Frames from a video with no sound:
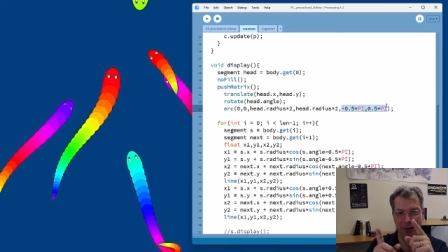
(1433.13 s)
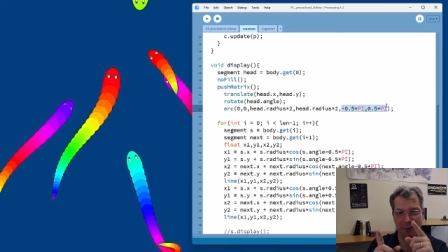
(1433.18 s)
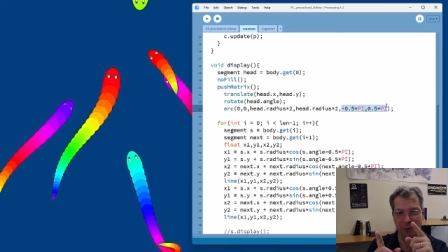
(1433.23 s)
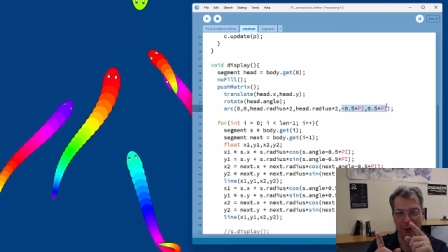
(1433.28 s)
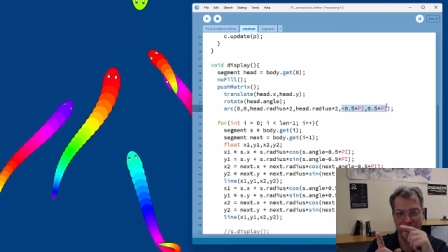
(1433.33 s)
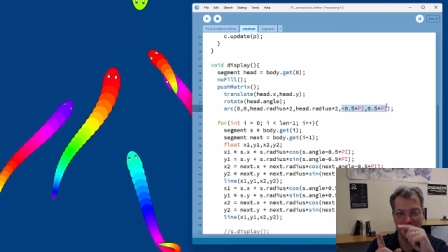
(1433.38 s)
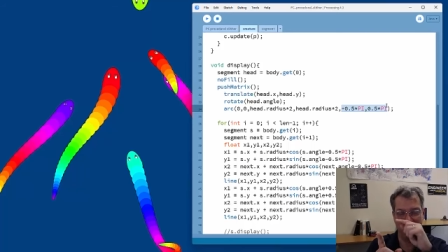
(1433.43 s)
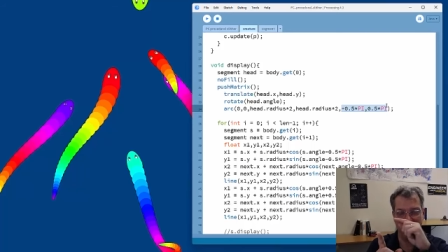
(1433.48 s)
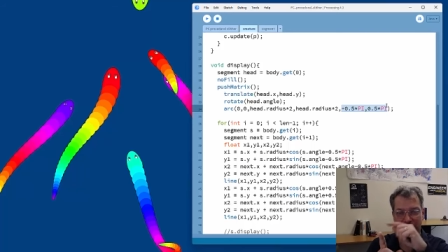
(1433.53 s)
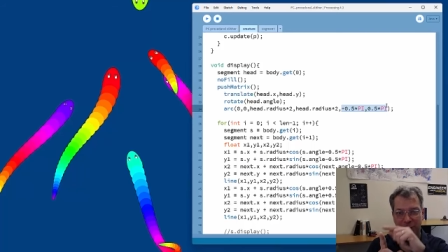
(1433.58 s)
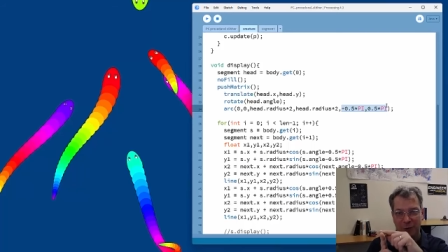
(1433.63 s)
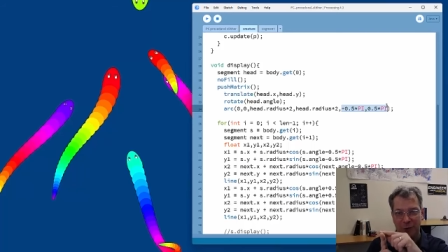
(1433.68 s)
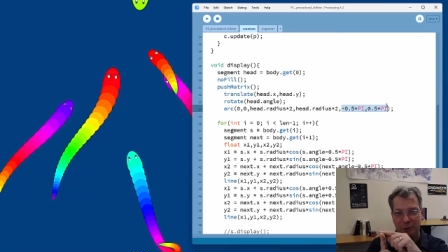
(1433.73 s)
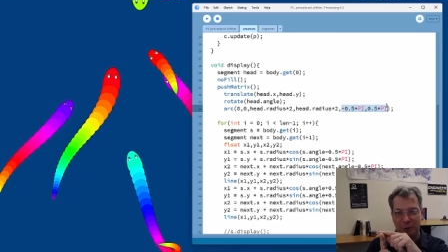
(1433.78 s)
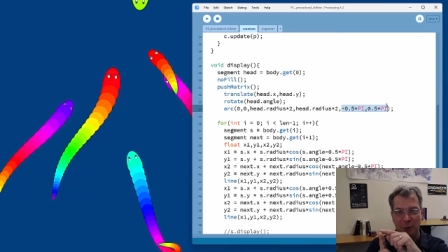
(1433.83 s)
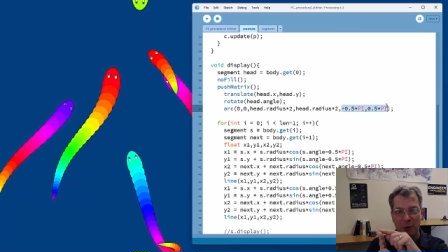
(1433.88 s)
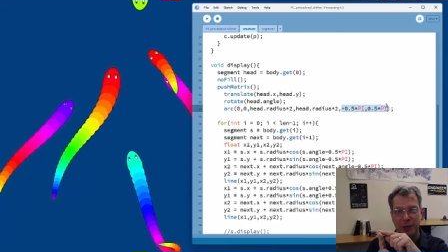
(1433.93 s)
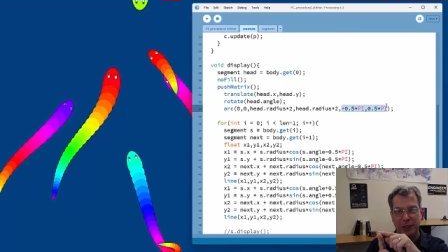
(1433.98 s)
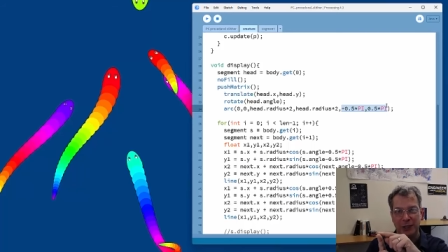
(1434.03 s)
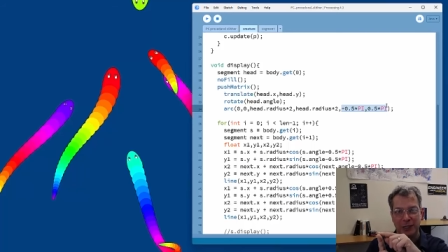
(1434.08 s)
I want to go
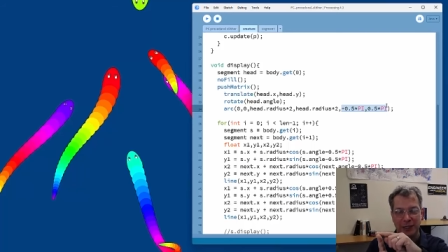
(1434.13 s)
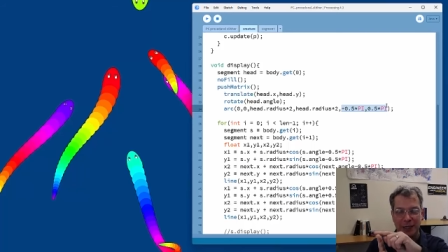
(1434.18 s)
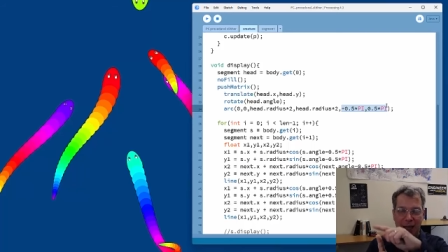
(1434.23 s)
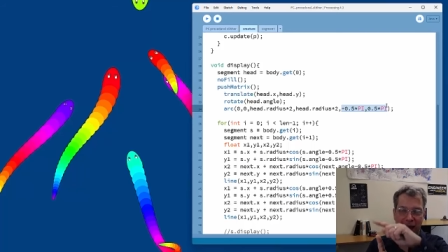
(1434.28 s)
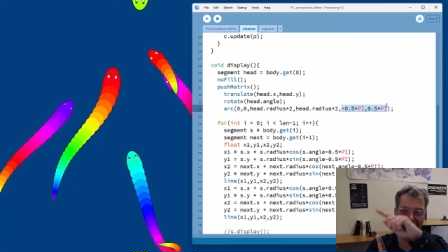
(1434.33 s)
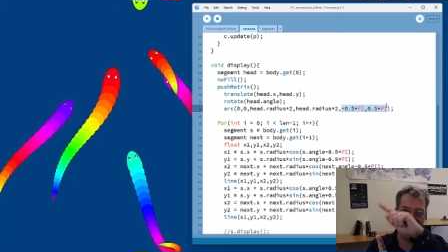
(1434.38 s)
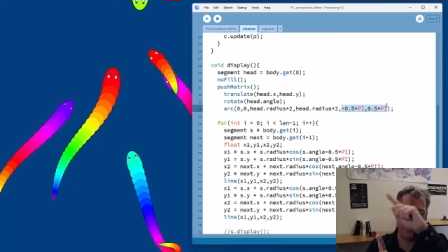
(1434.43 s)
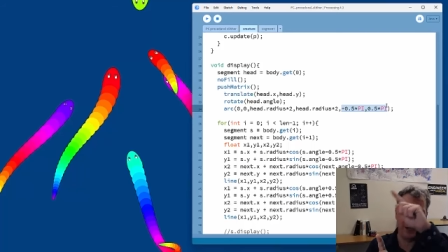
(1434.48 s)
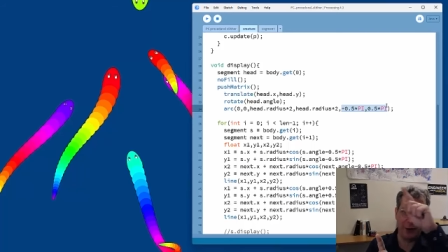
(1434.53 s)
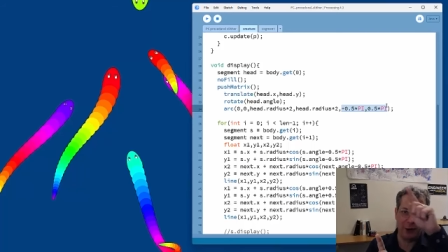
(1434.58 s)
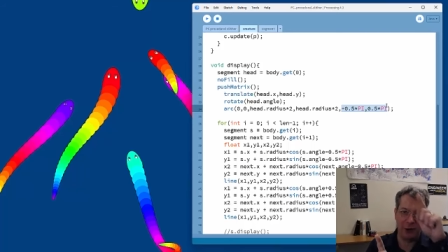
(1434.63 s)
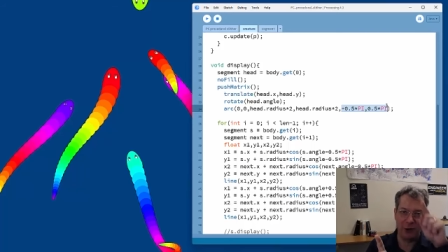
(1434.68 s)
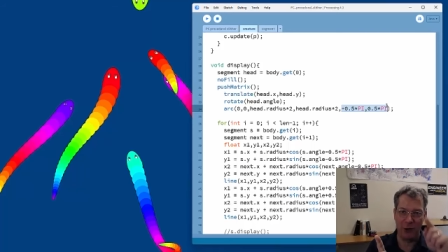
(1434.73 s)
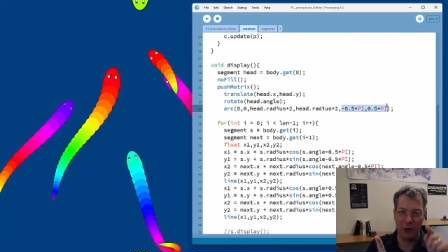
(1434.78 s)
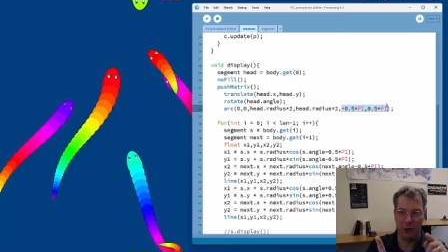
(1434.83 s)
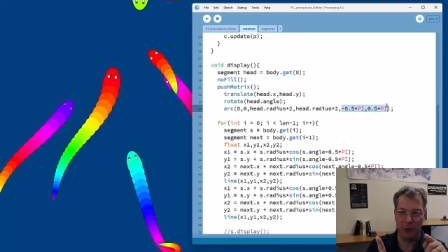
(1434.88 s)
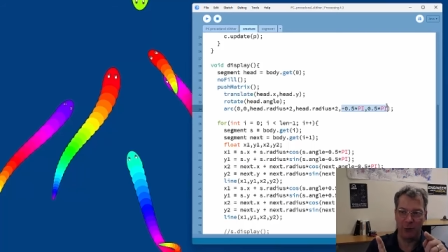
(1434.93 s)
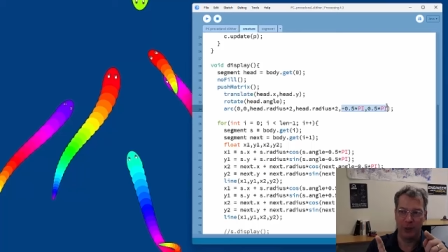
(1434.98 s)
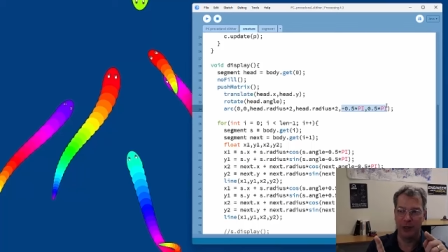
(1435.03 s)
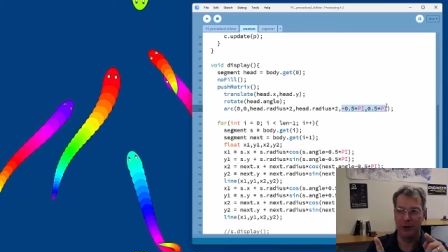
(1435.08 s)
from one side
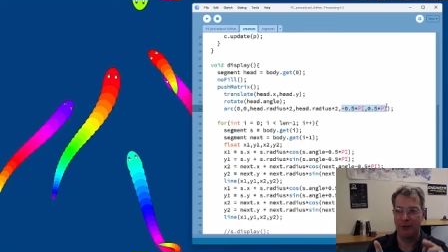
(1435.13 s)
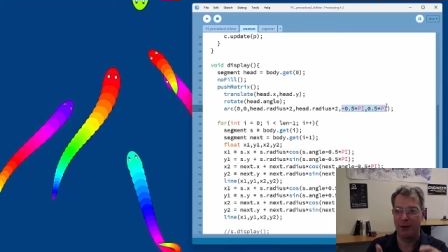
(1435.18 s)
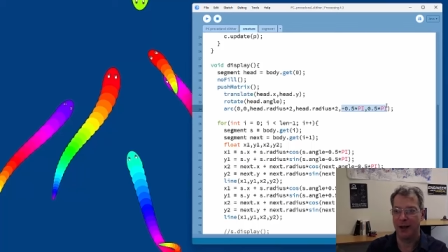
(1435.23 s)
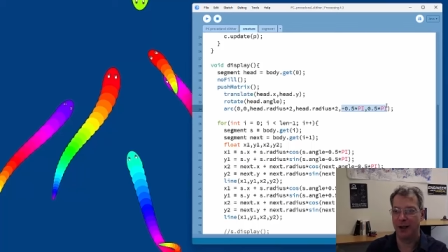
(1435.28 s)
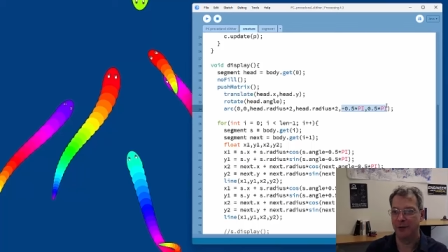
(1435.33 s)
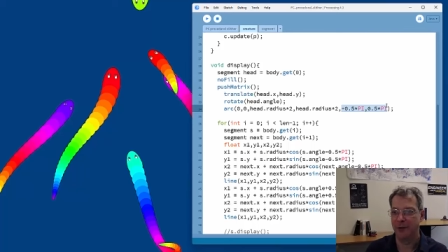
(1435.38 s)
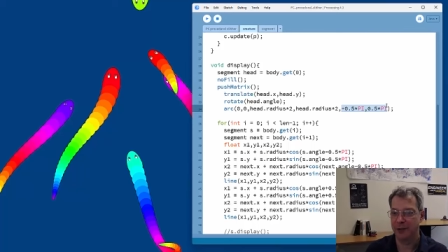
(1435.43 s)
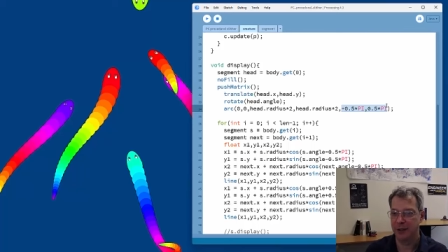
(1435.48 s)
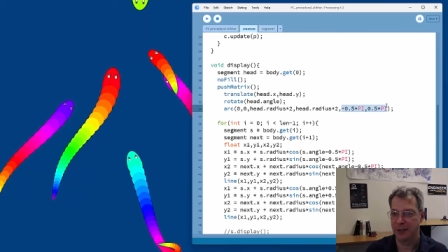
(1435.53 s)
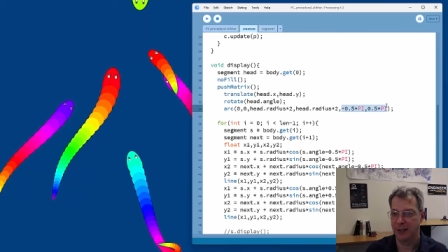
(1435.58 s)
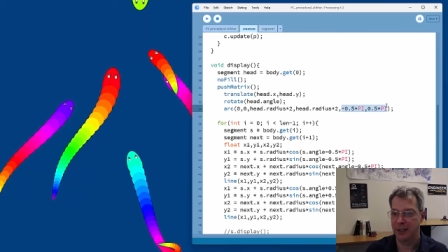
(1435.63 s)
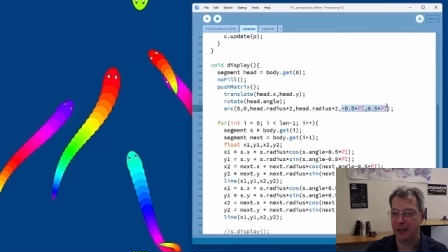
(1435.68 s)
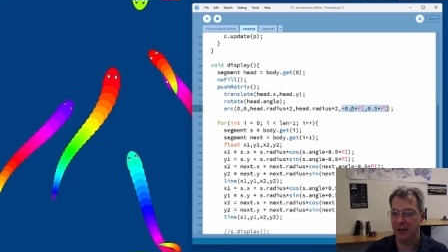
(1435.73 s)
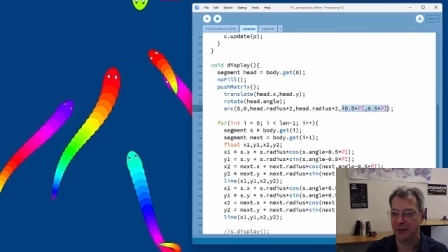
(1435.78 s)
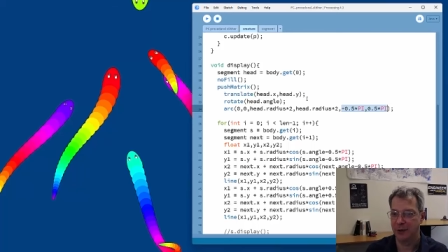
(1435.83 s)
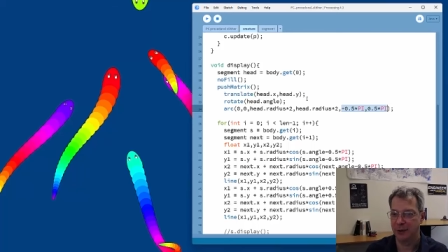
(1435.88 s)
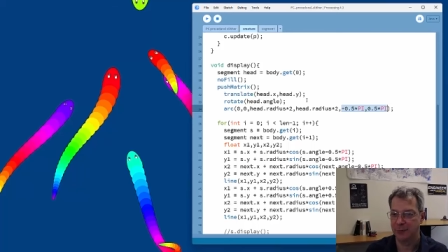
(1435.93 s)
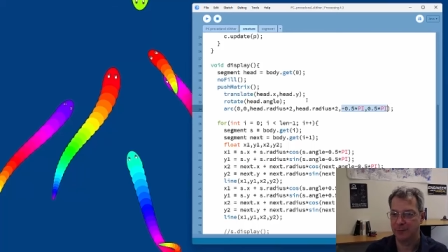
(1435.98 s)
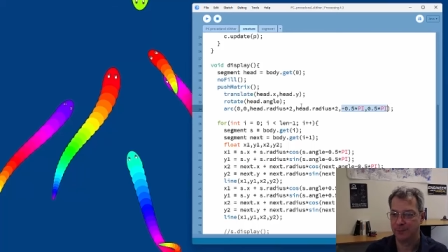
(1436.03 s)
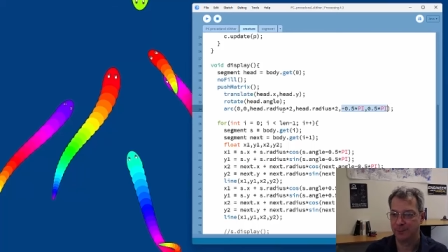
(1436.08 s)
all the way around to the
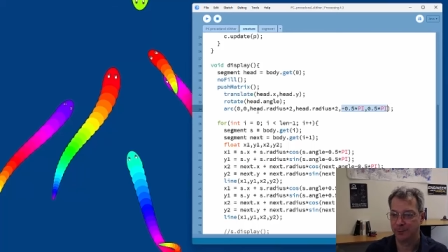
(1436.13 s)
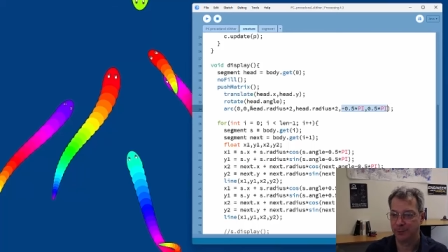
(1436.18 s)
other.